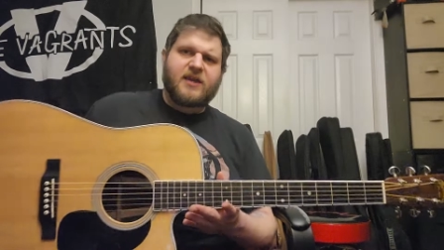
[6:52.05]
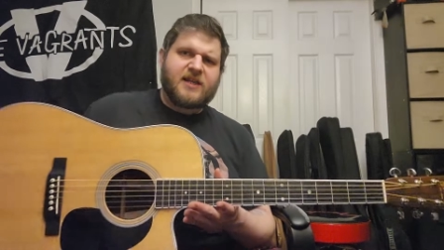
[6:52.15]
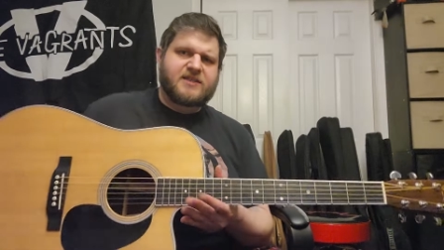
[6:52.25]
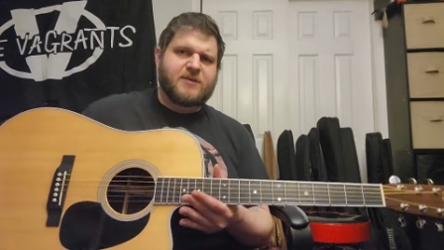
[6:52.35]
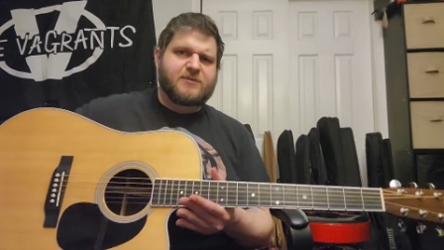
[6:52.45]

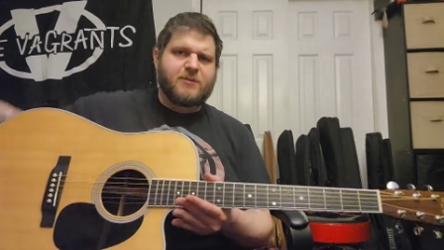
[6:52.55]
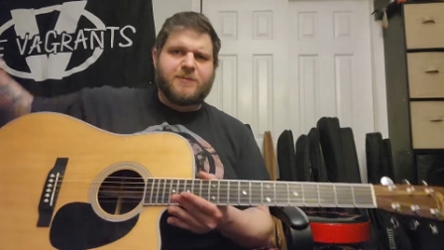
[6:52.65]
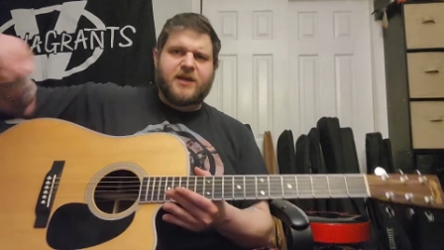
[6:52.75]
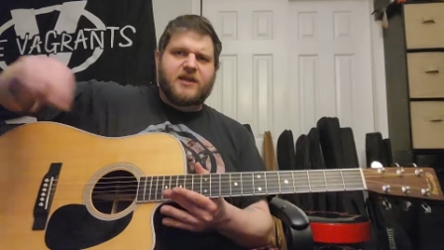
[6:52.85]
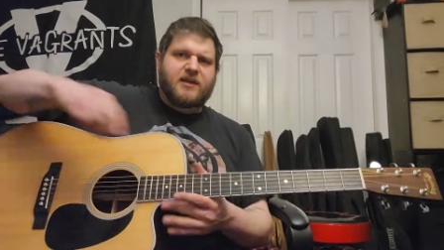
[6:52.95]
It seems to be
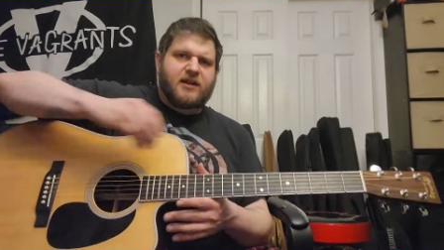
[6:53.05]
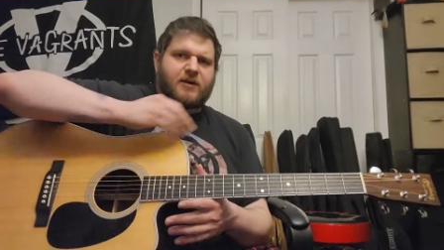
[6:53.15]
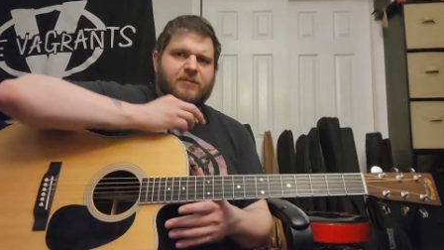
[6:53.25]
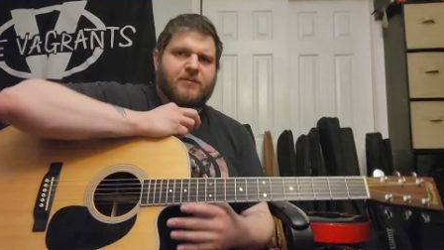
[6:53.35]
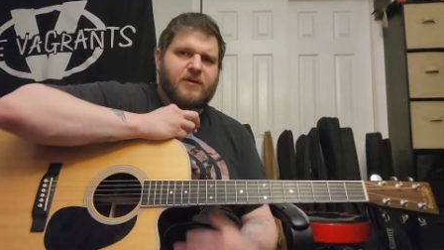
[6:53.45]
picking it
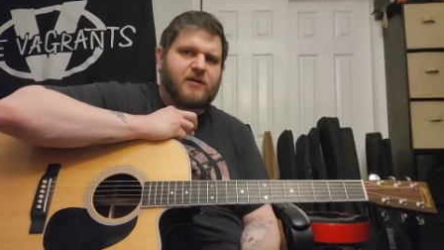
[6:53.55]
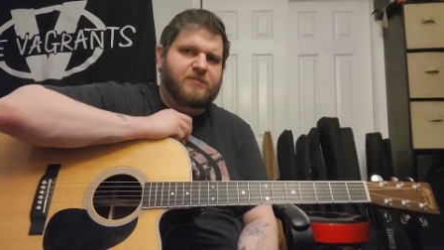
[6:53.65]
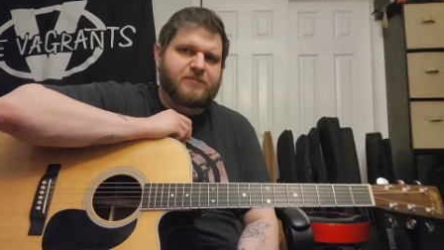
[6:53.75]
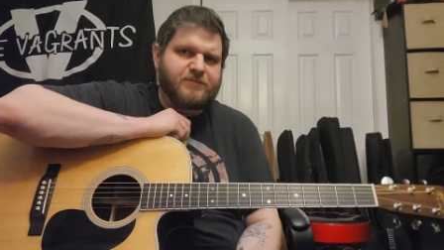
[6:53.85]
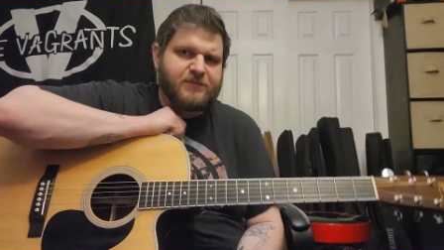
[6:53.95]
up um,
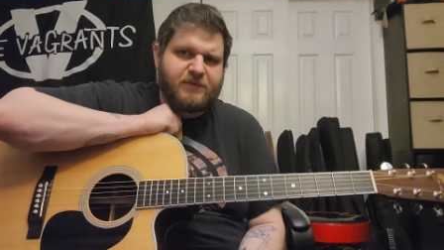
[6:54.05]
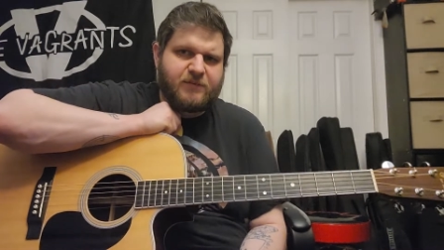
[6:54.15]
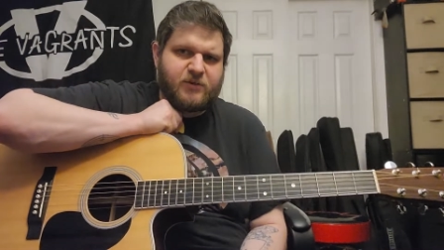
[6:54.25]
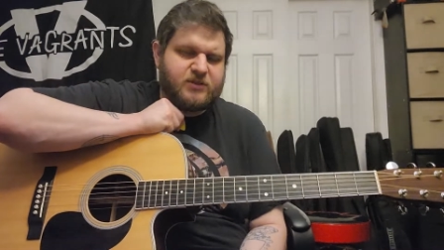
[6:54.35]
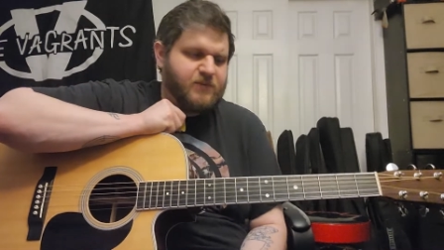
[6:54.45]
in
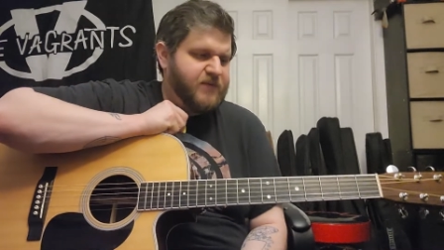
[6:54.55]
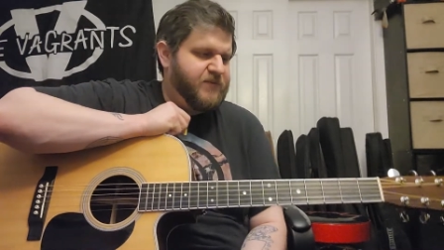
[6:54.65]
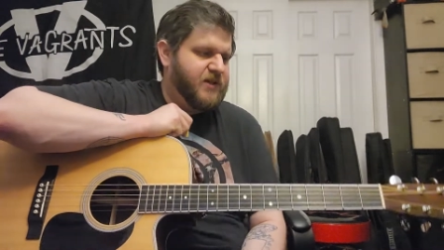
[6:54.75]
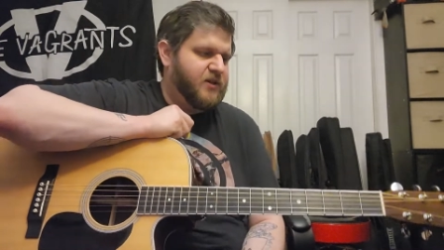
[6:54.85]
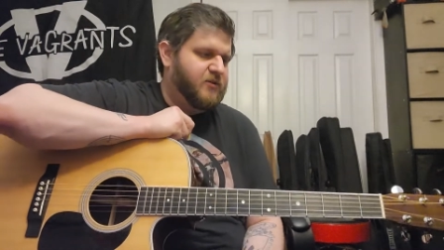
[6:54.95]
most of my
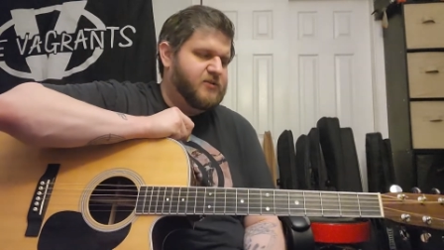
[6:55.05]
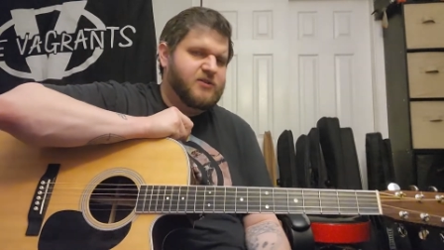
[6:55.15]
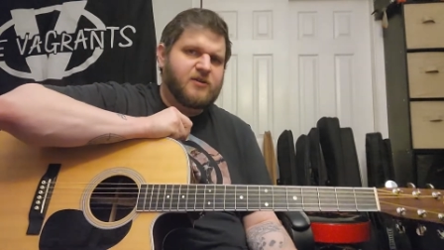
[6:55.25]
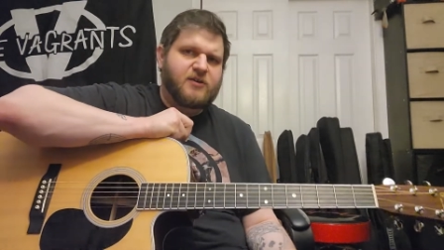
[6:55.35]
videos.